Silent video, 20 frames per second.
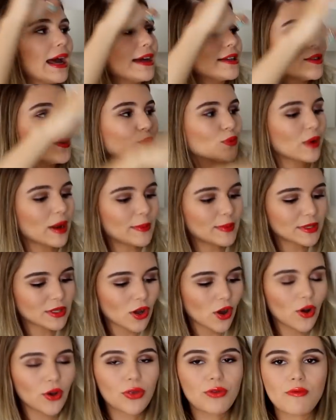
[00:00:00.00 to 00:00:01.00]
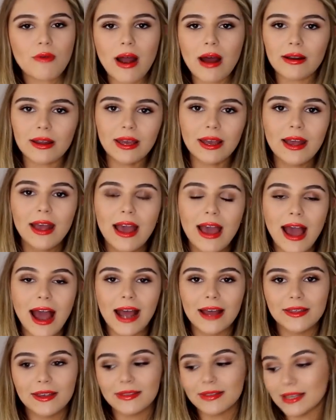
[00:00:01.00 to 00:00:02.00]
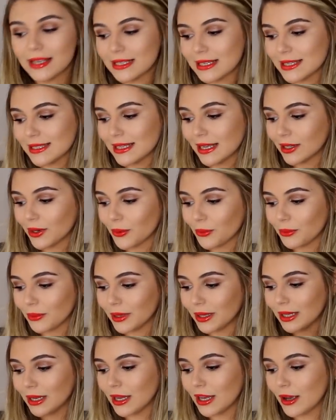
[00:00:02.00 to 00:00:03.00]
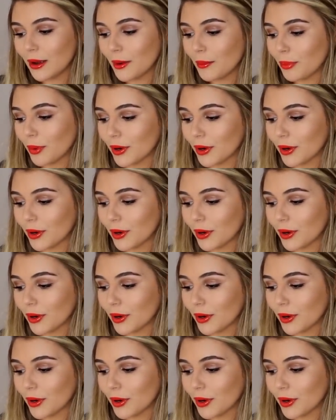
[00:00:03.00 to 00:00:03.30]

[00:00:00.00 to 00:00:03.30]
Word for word: It has rips all throughout it. I think this is like a really